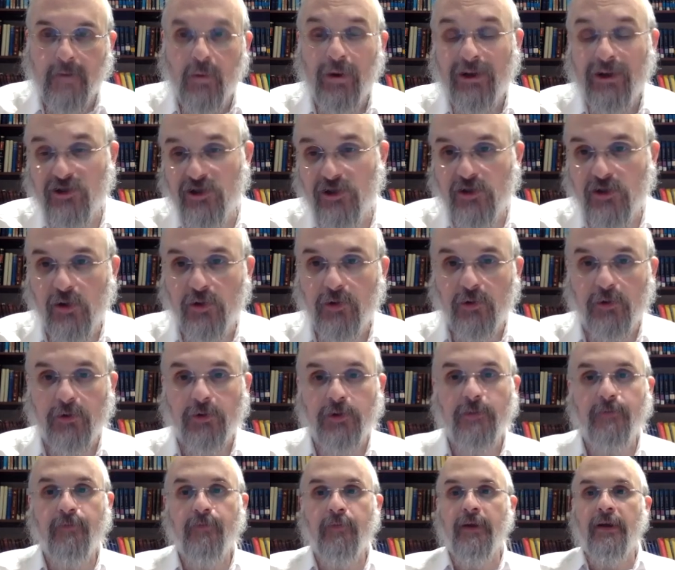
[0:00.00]
I'll just go in
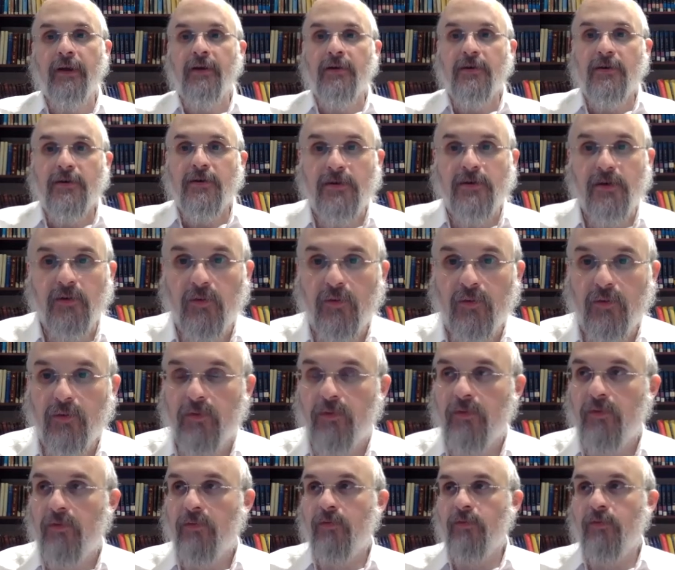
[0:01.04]
order. So
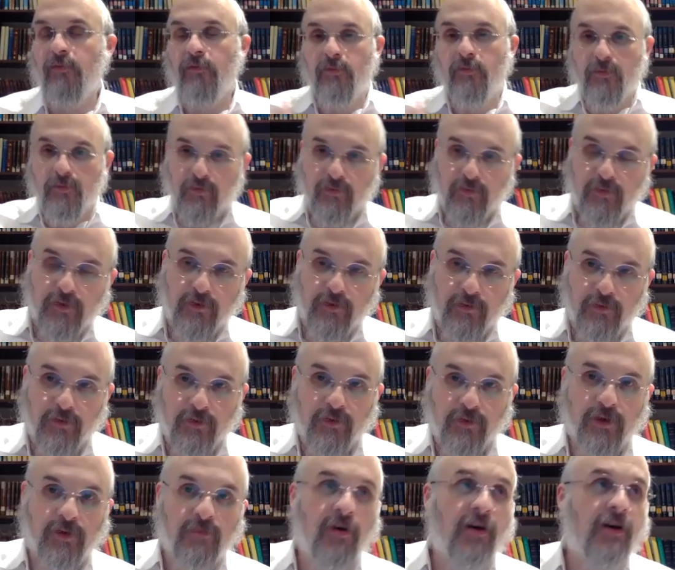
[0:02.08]

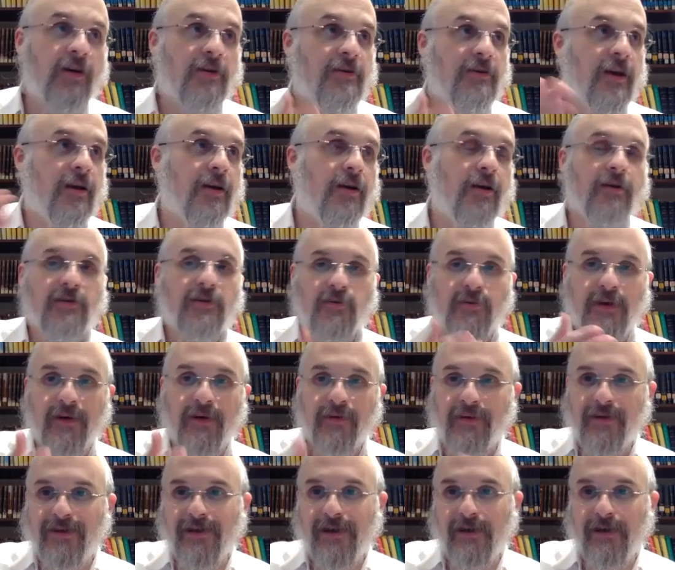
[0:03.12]
the Gemara is taking us
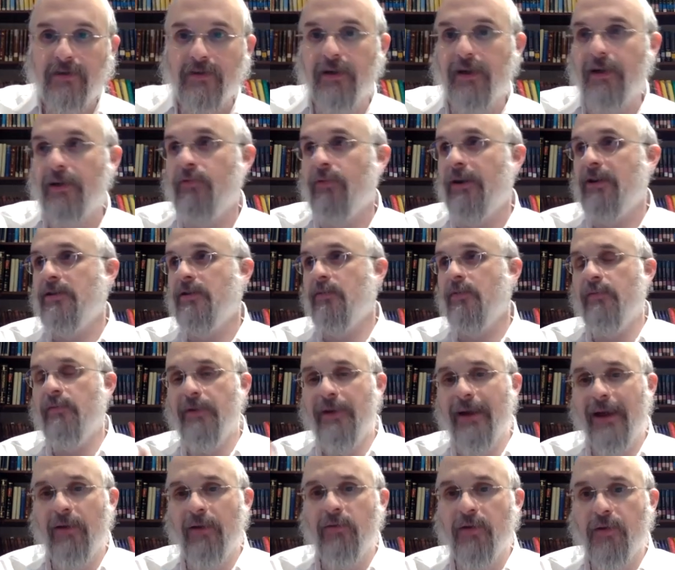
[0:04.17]
throughout the seder night, right? So we
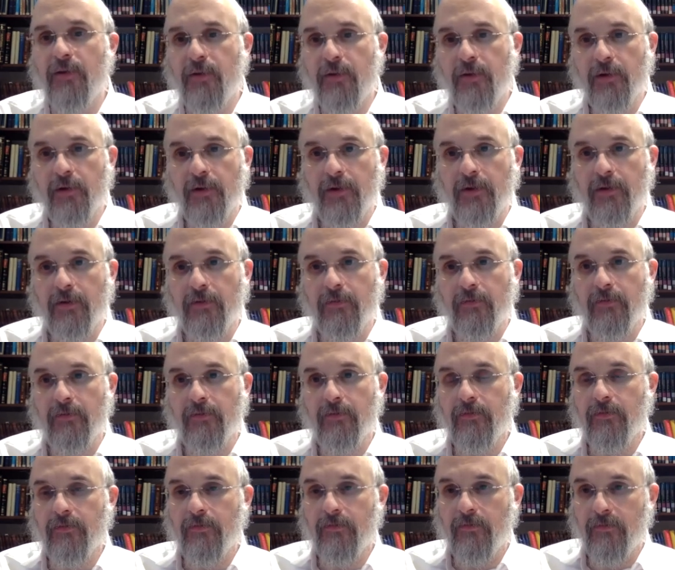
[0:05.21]
began with the
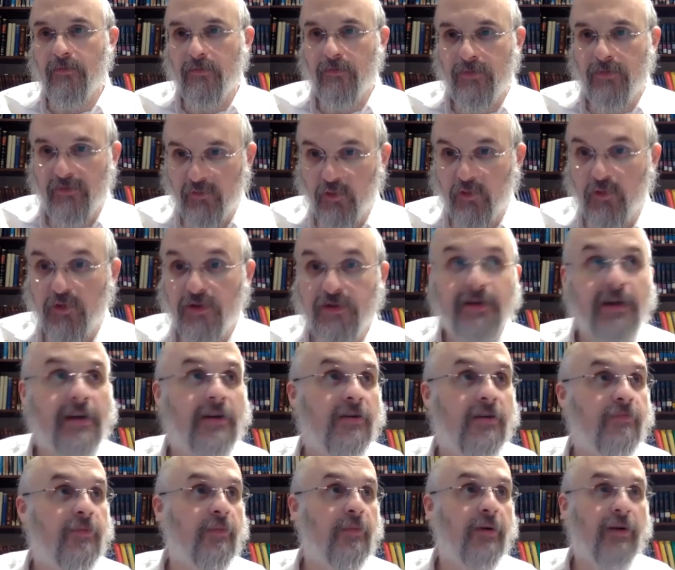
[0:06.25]
before the
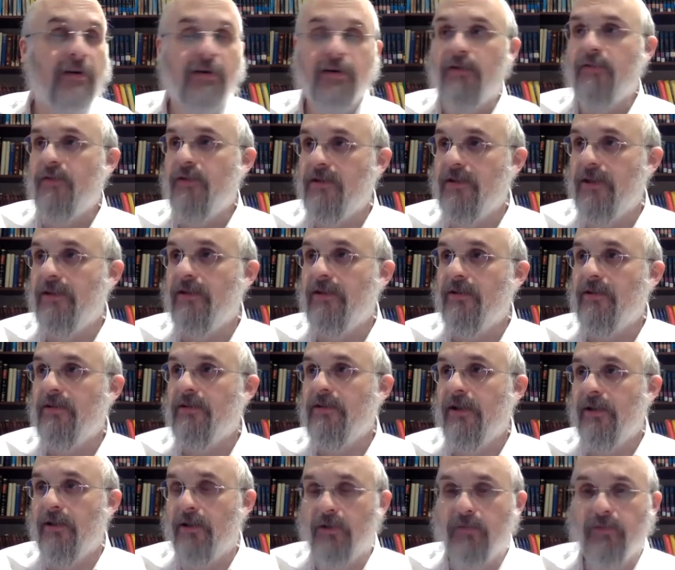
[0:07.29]
Seder, preparing for the Seder,
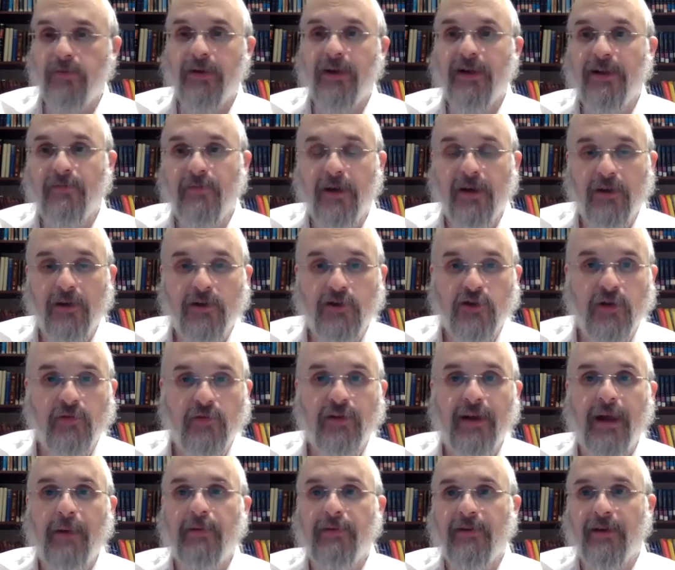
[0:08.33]
setting your plate, making sure you
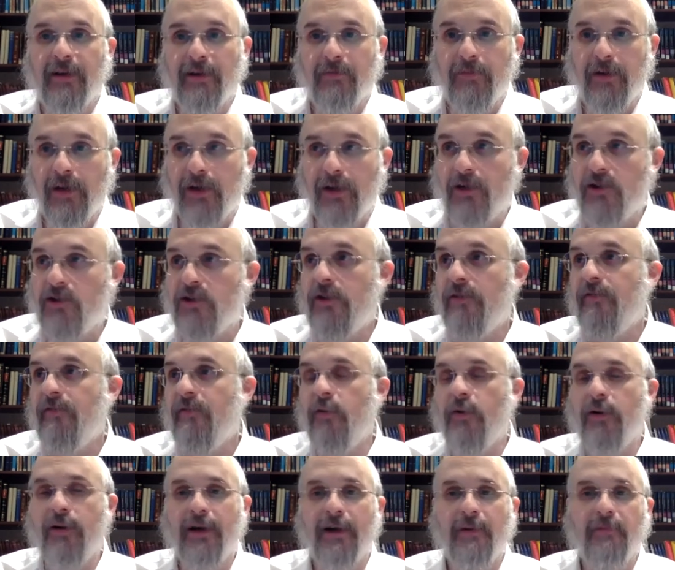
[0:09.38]
have an appetite, making sure you have
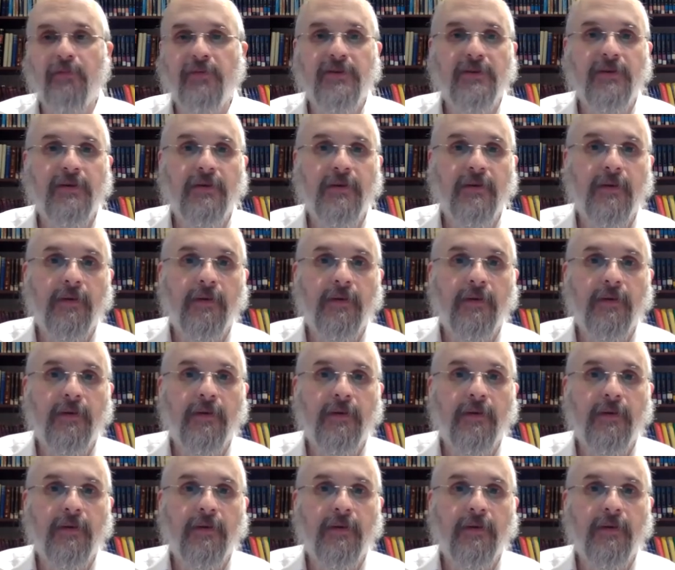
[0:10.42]
four cups.